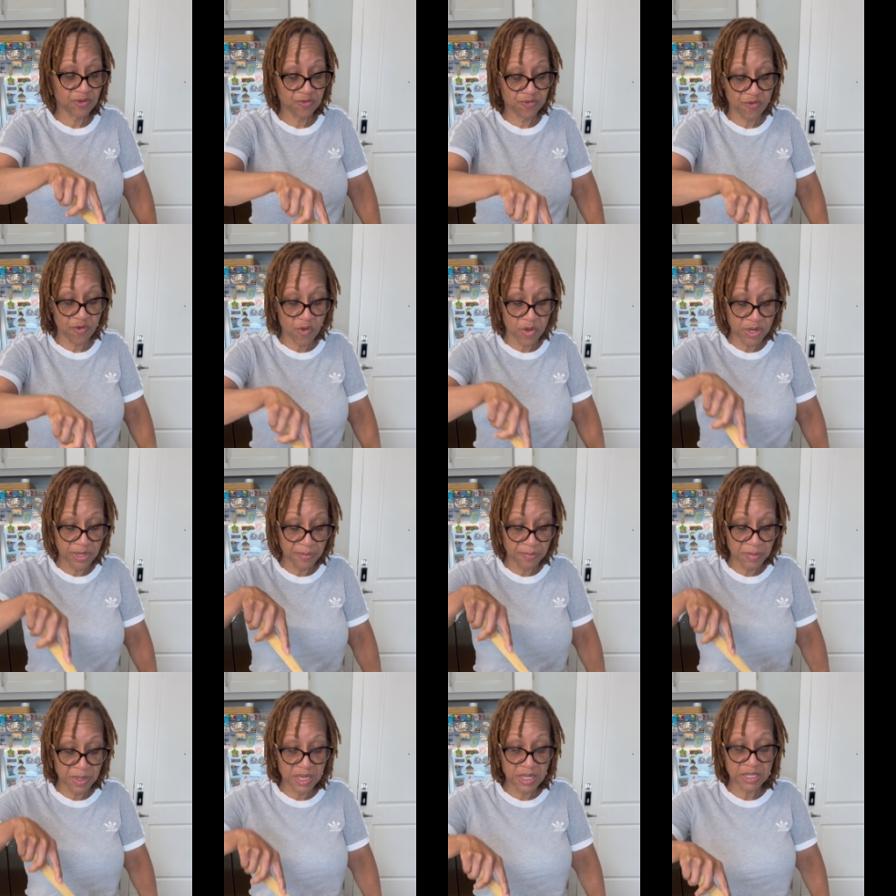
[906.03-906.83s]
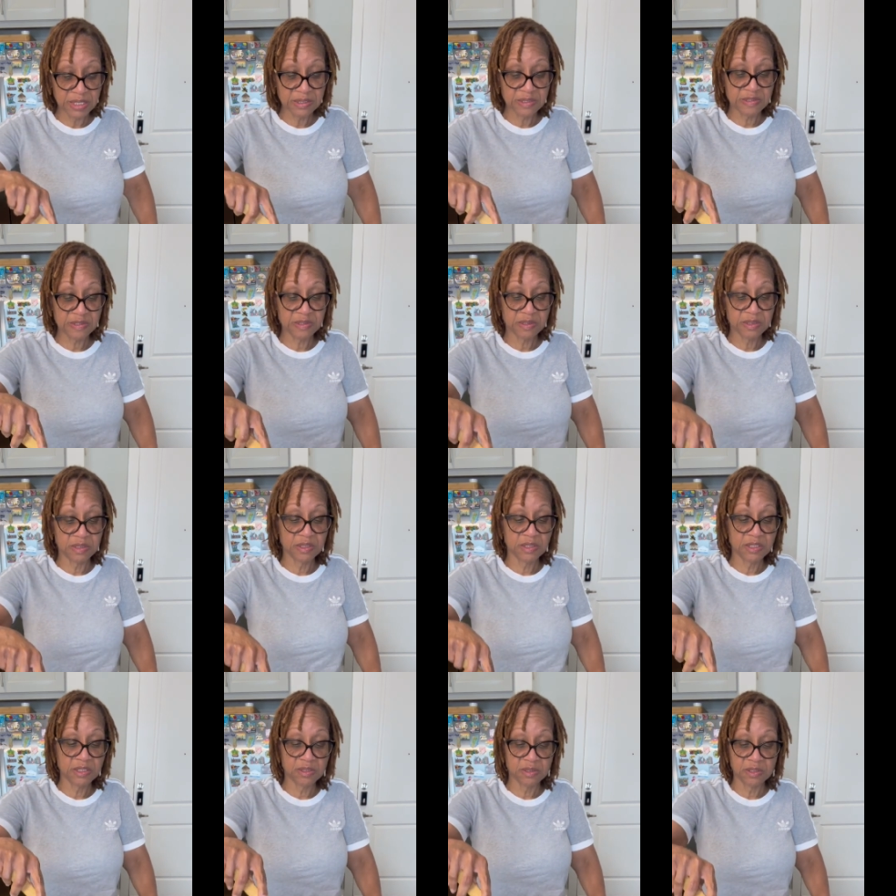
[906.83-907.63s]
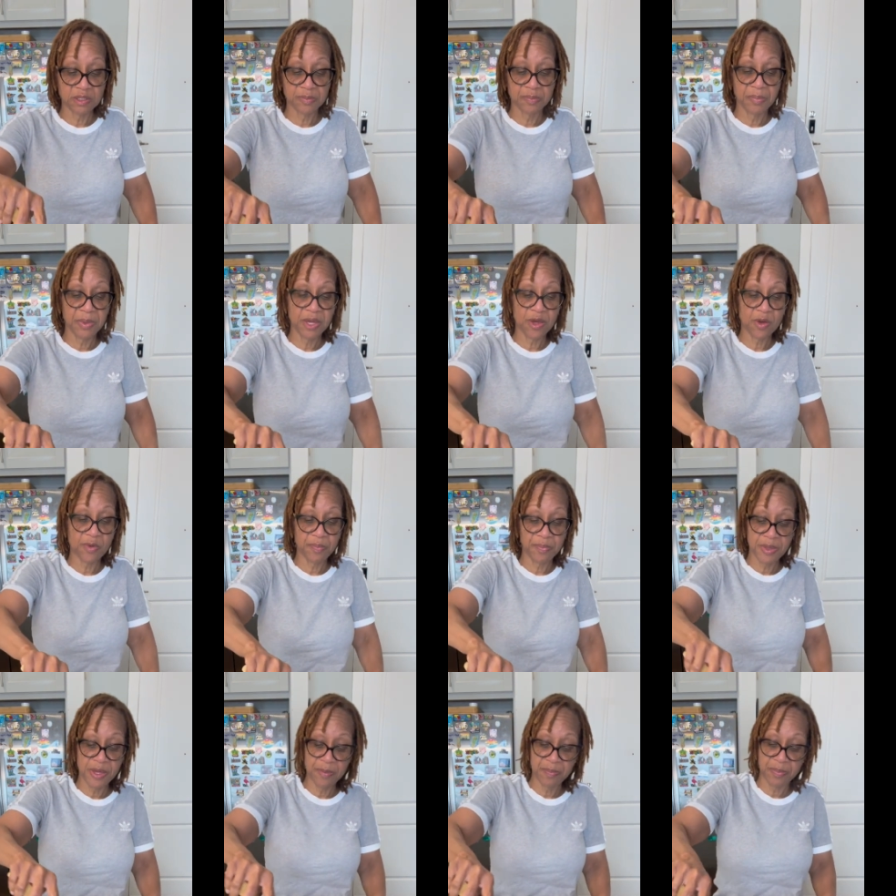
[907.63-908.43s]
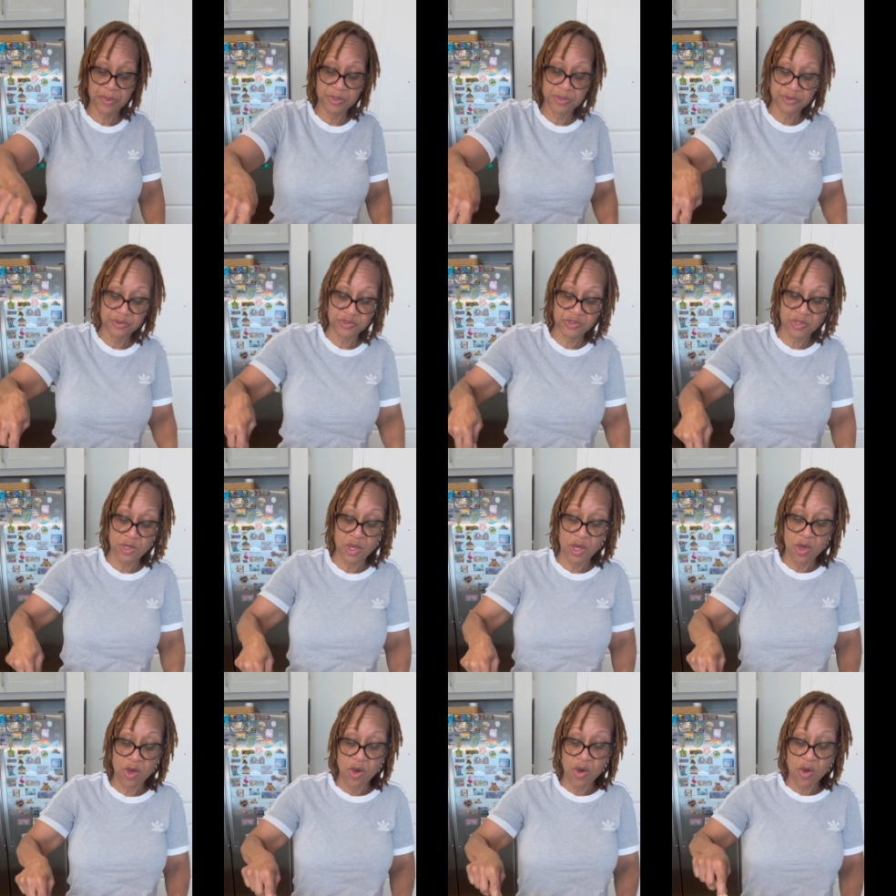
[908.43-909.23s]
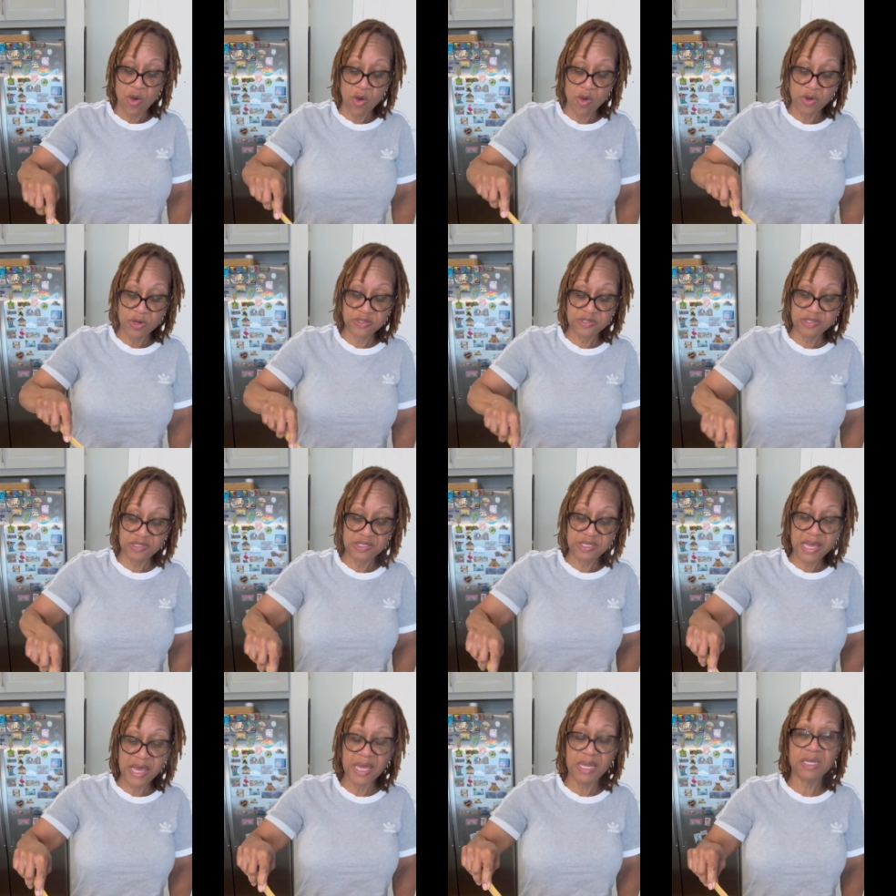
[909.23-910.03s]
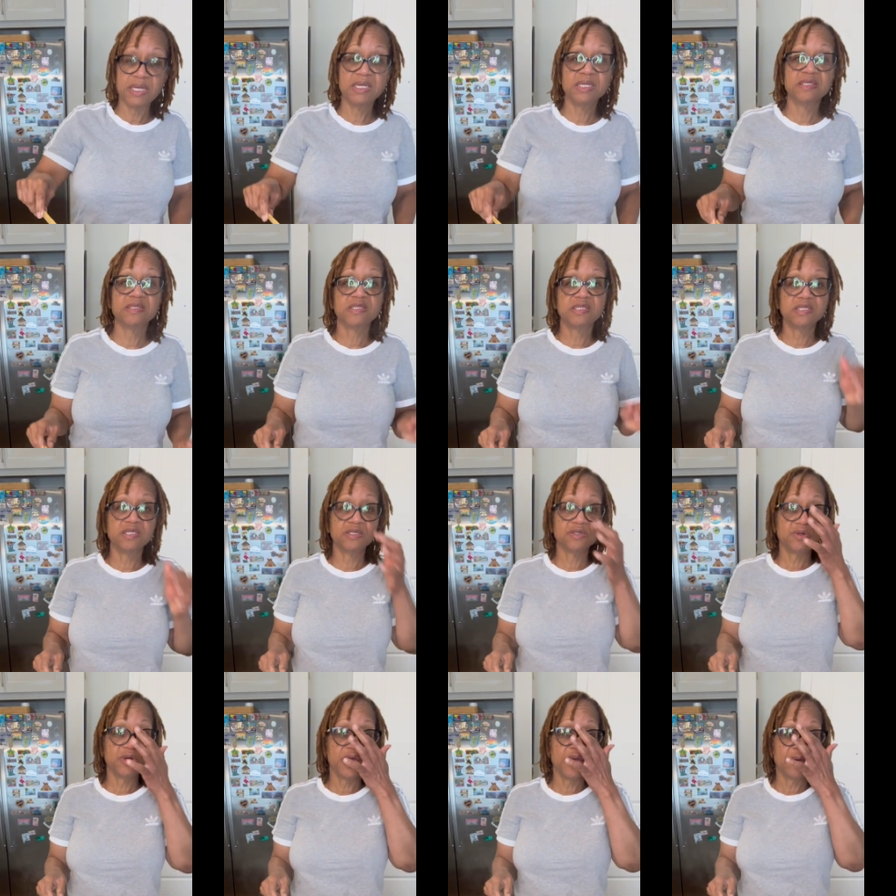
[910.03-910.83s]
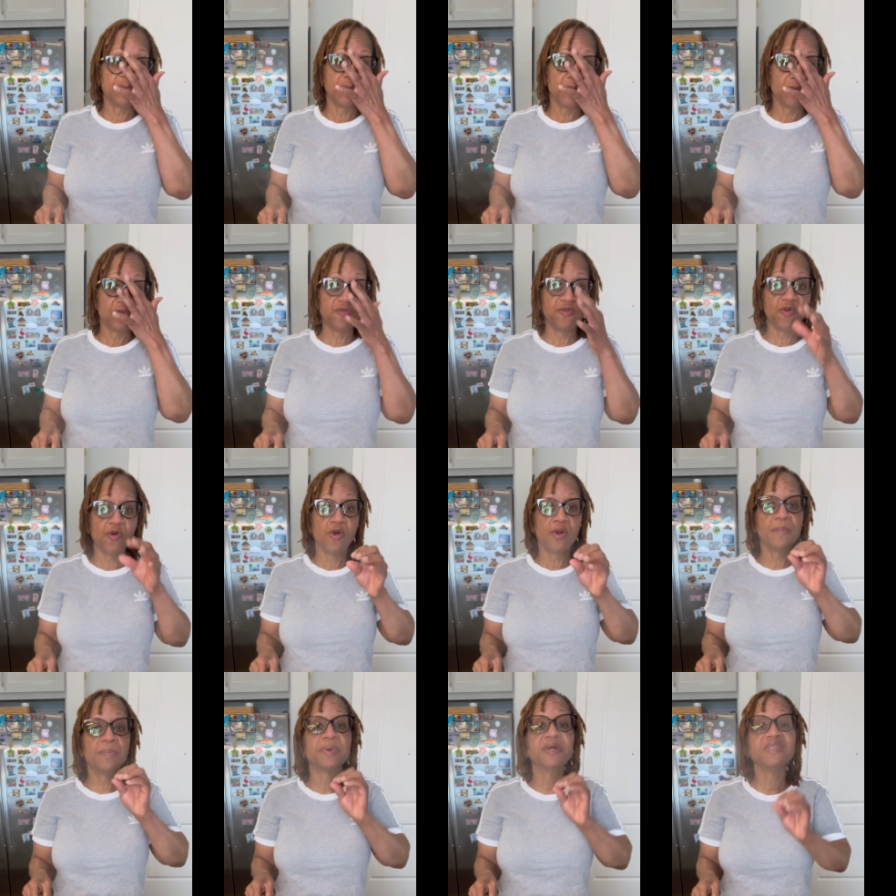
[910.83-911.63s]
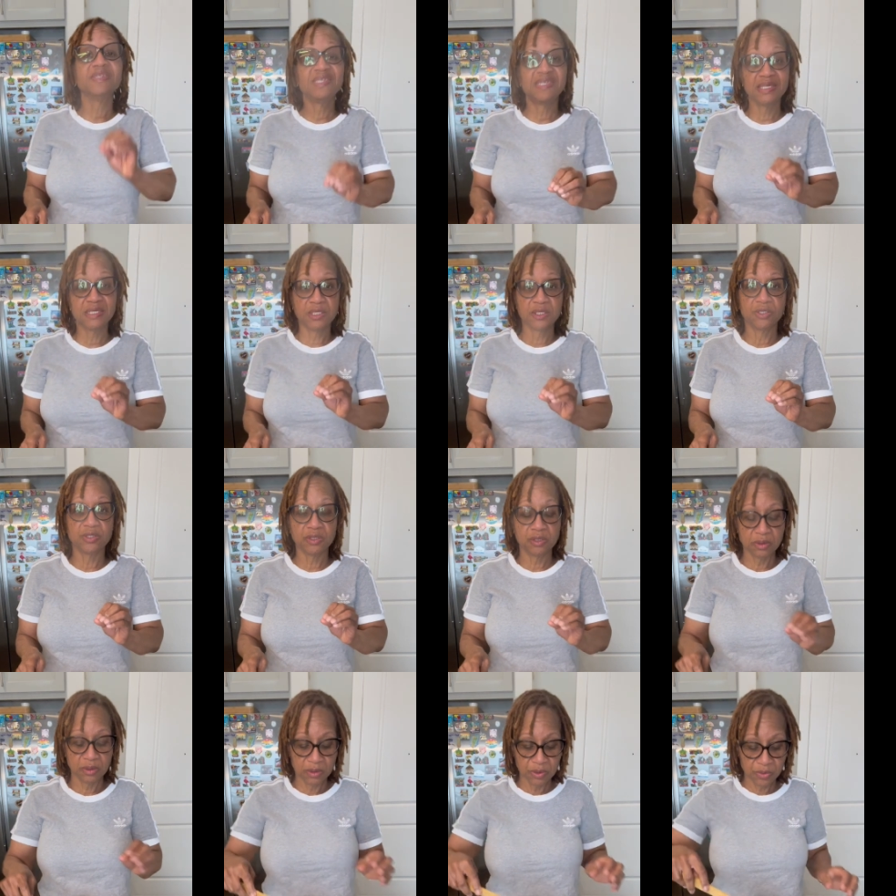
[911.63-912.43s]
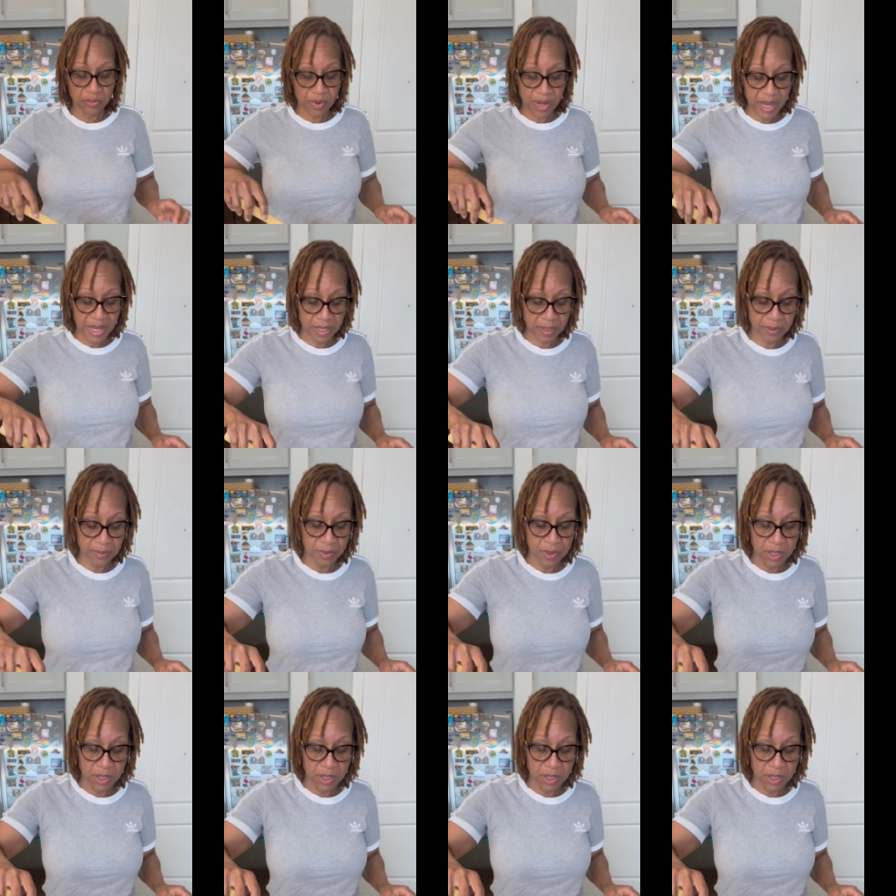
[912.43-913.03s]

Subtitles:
40 minutes until the bell peppers are set and still have their form but tender, right?